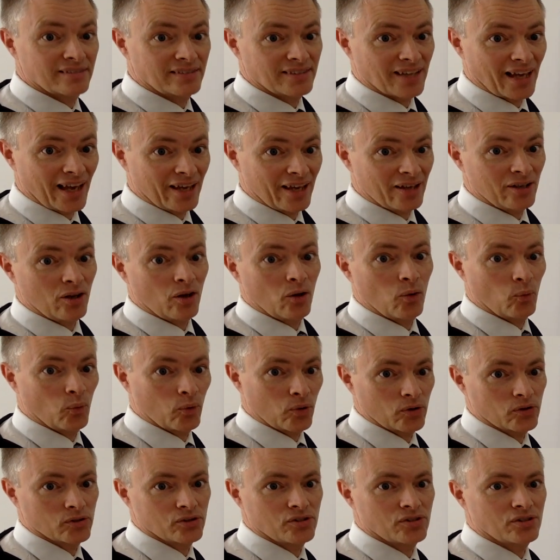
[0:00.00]
10
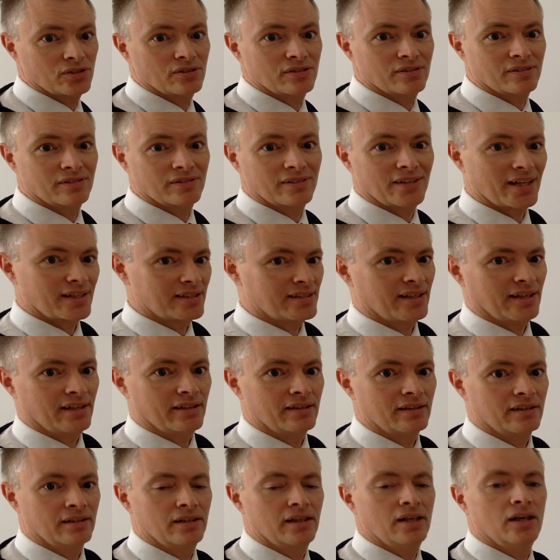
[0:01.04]
words. That's it.
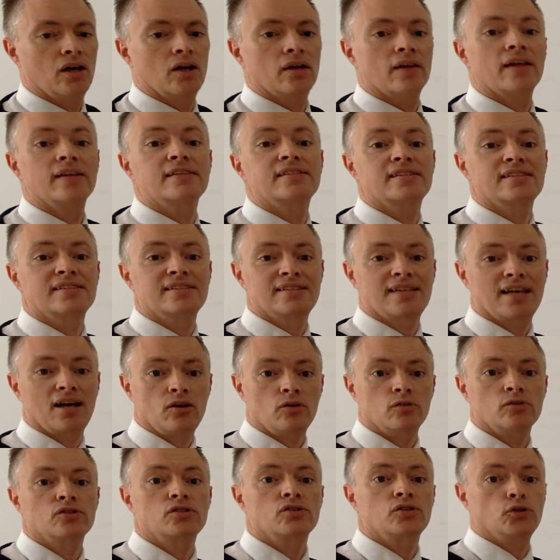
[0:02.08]
It
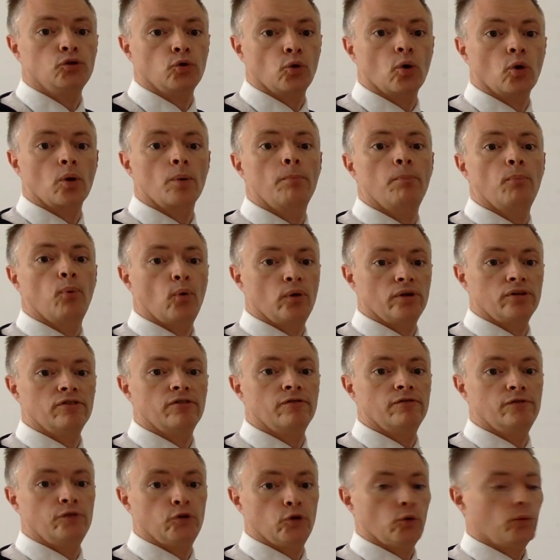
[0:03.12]
tells your point
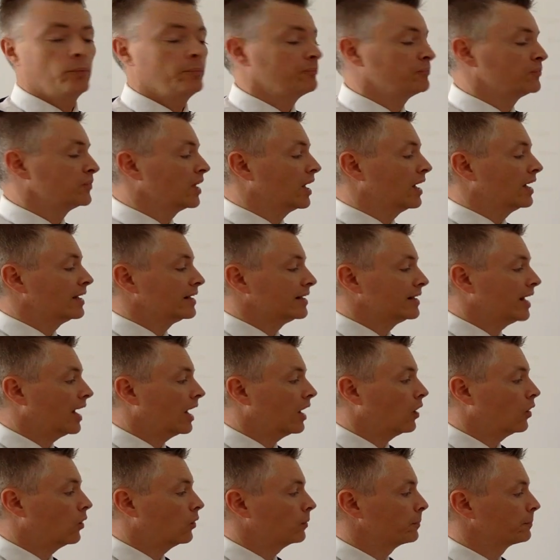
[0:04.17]
of view.
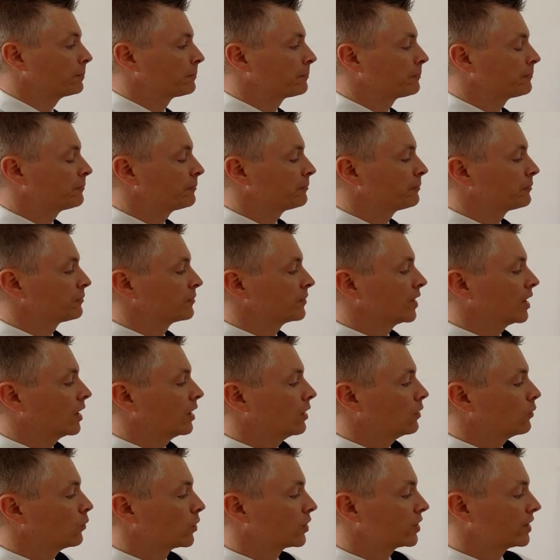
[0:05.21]
Now,
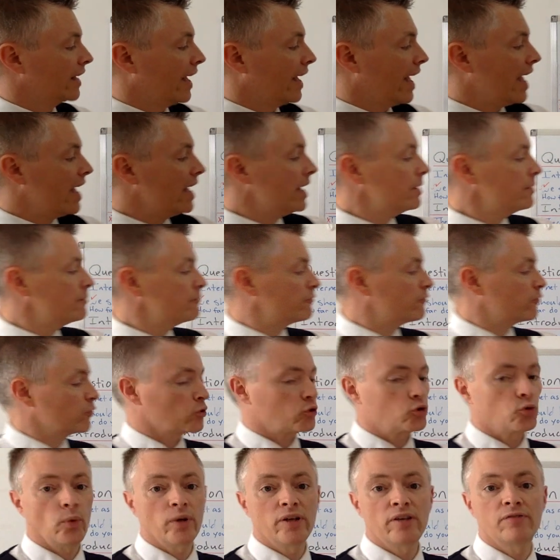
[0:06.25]
we're going to aim for
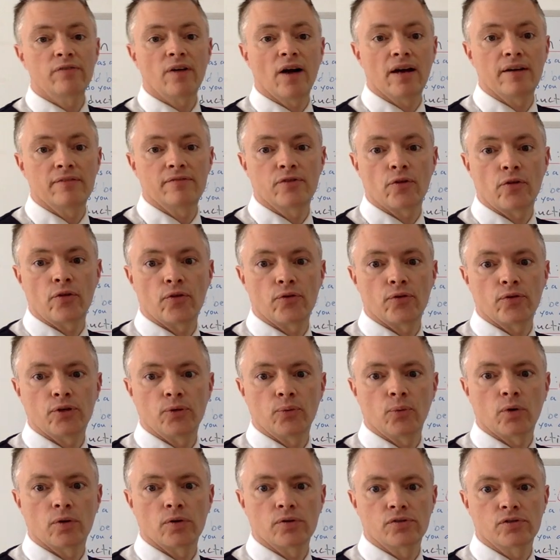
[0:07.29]
25 to 30
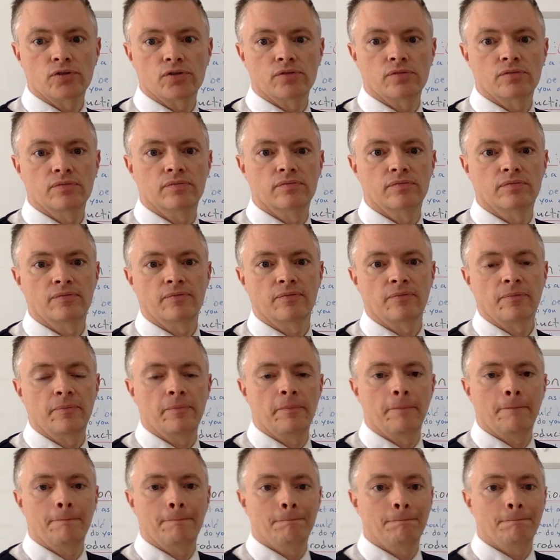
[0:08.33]
words.
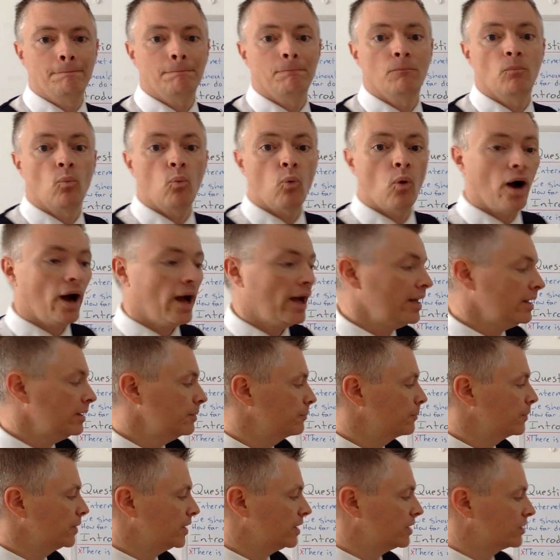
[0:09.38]
Why?
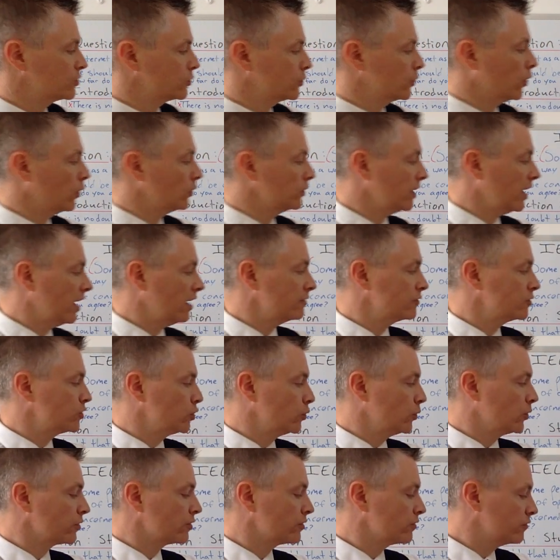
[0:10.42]
Because we only have
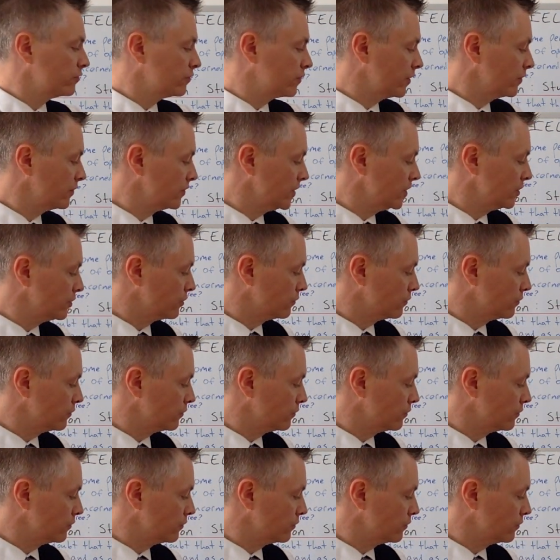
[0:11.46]
250